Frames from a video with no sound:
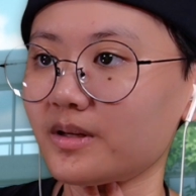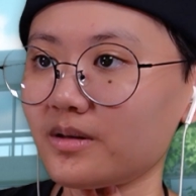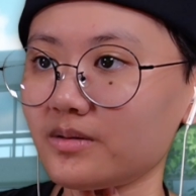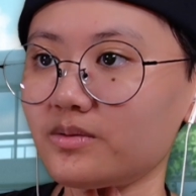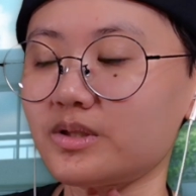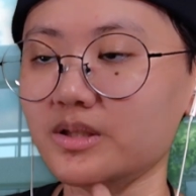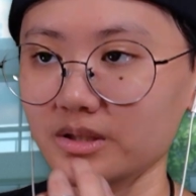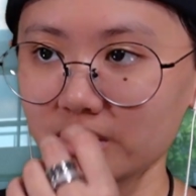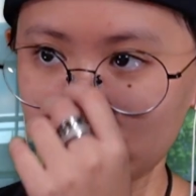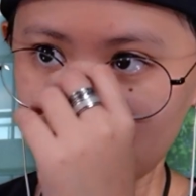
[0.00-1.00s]
Oh
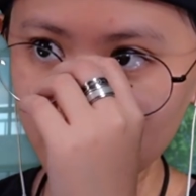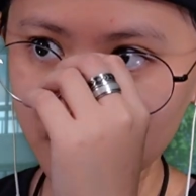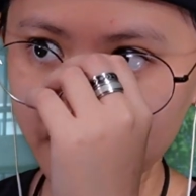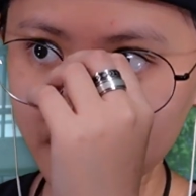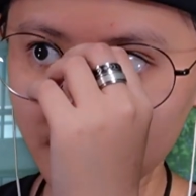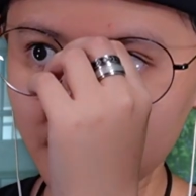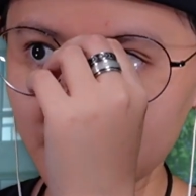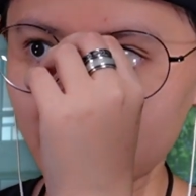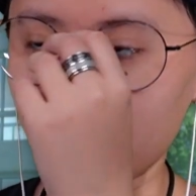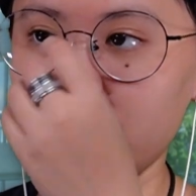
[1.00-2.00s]
yeah, she is busy
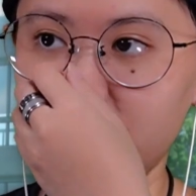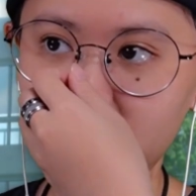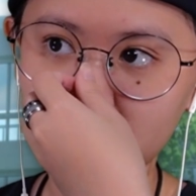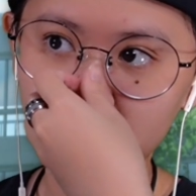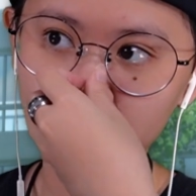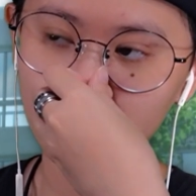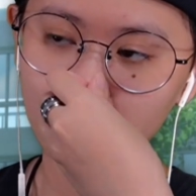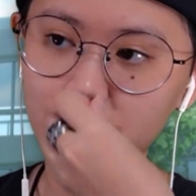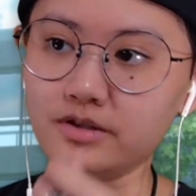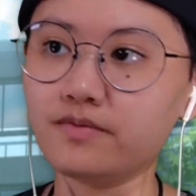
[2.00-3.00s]
studying that
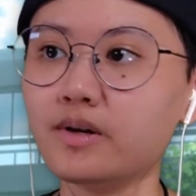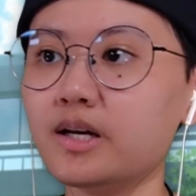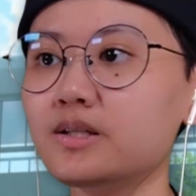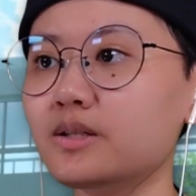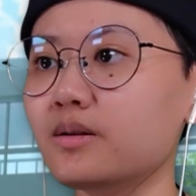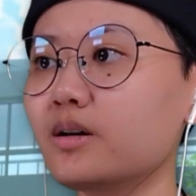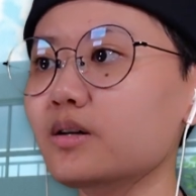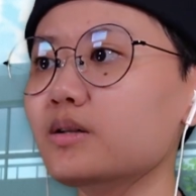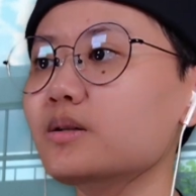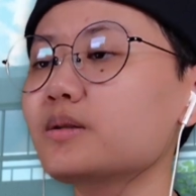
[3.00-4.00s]
sometimes she forgets to
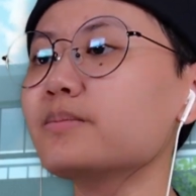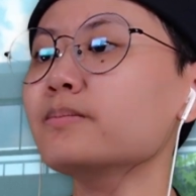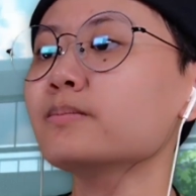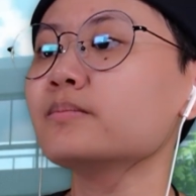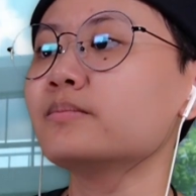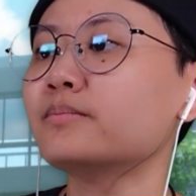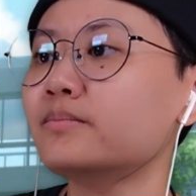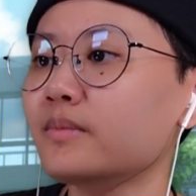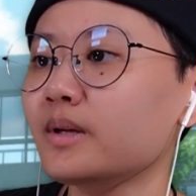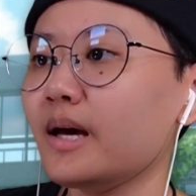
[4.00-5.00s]
look
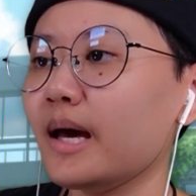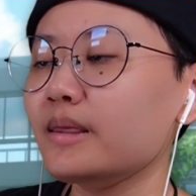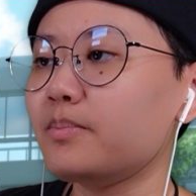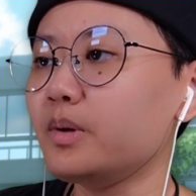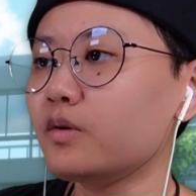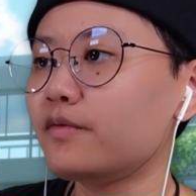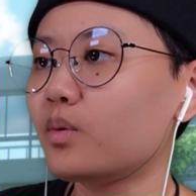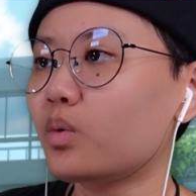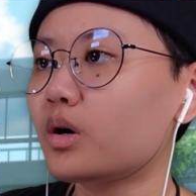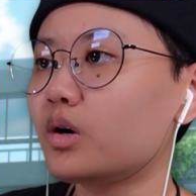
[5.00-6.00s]
at the
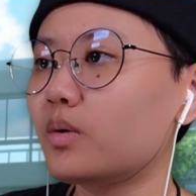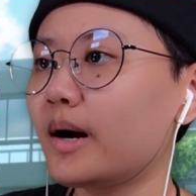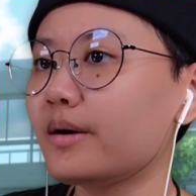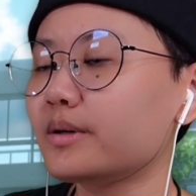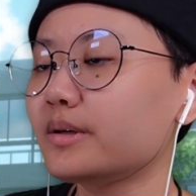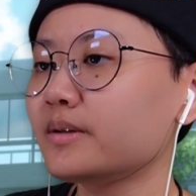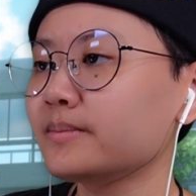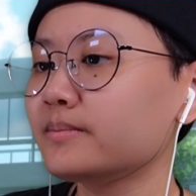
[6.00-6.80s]
beautiful world around her.